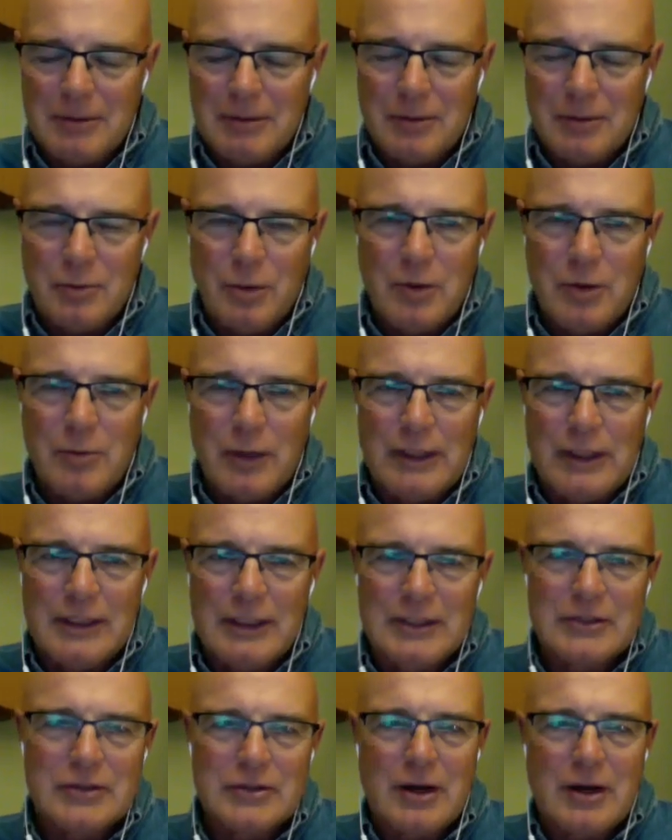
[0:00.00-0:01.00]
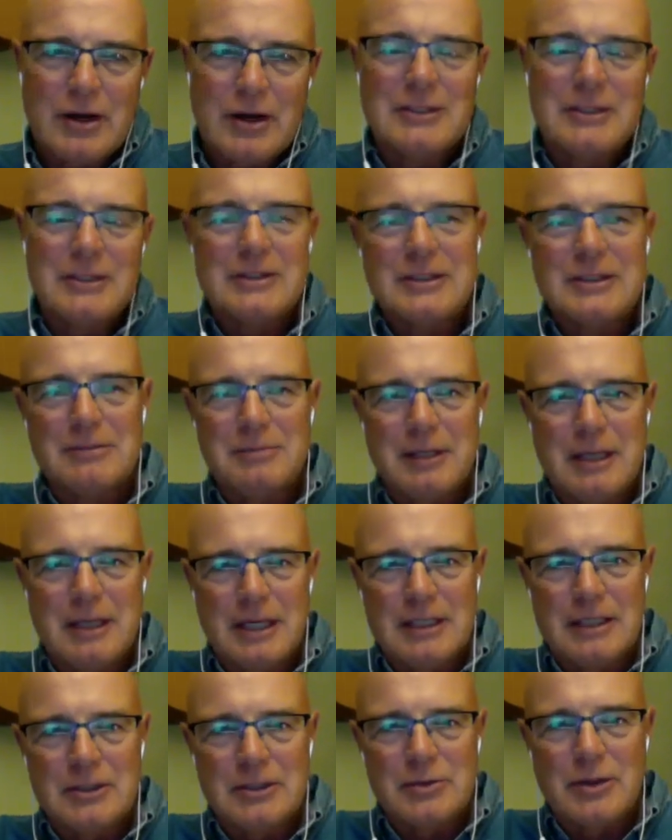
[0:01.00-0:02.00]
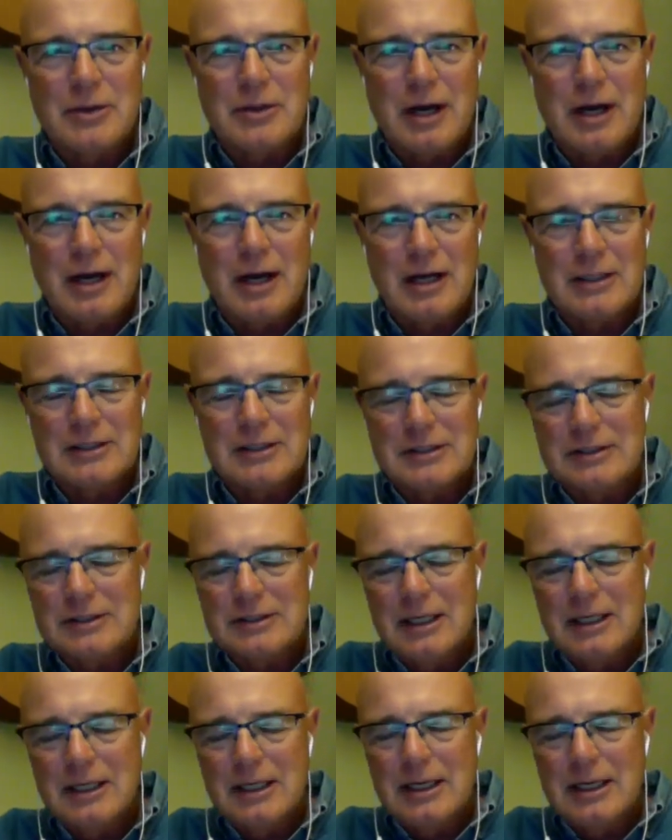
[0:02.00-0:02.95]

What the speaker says: but one way to describe it is it begins with us